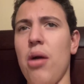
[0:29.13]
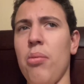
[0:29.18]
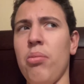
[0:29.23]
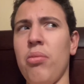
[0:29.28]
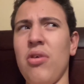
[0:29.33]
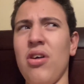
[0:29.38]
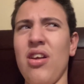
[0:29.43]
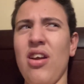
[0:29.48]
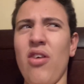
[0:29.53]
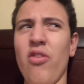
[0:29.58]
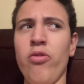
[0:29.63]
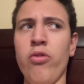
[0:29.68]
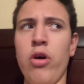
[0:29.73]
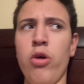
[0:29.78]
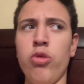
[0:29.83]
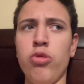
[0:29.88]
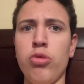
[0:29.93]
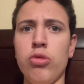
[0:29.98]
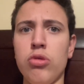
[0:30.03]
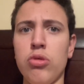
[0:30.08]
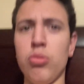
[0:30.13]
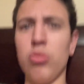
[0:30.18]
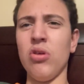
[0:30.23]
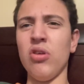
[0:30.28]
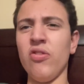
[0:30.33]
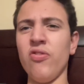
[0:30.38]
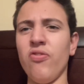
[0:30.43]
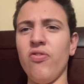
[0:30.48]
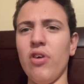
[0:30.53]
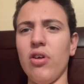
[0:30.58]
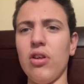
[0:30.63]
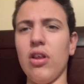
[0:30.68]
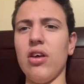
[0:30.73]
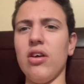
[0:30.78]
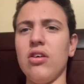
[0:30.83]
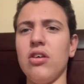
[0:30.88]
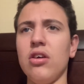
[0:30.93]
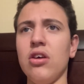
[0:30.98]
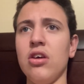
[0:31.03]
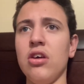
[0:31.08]
But I was wondering what it felt
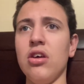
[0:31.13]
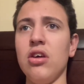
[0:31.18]
like.